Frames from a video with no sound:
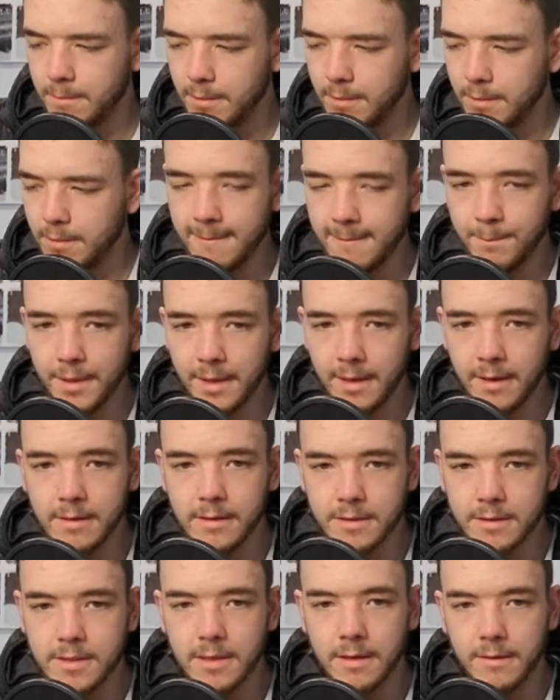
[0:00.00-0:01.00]
but
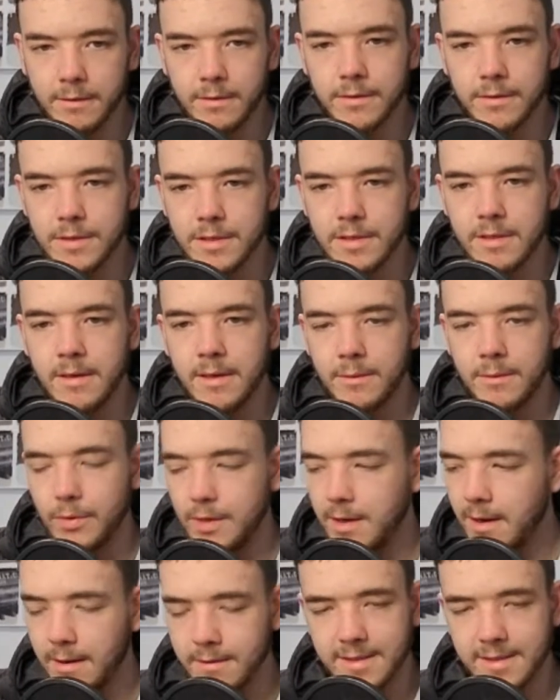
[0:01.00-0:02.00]
Olympiacos are a good side.
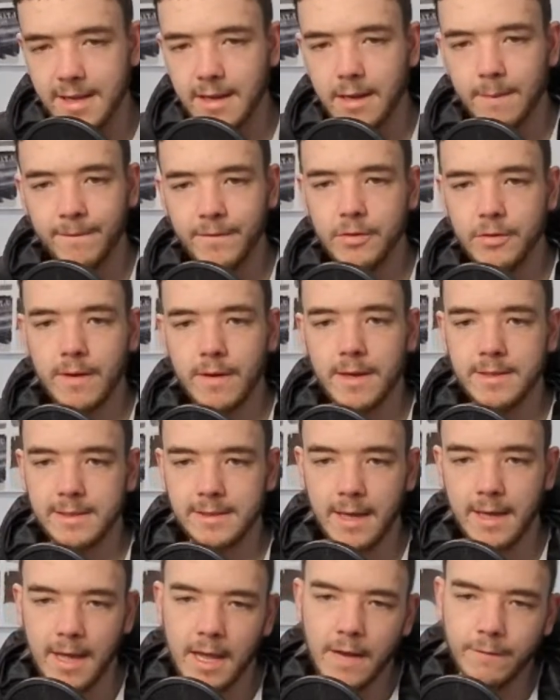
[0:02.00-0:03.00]
We can't take them for granted.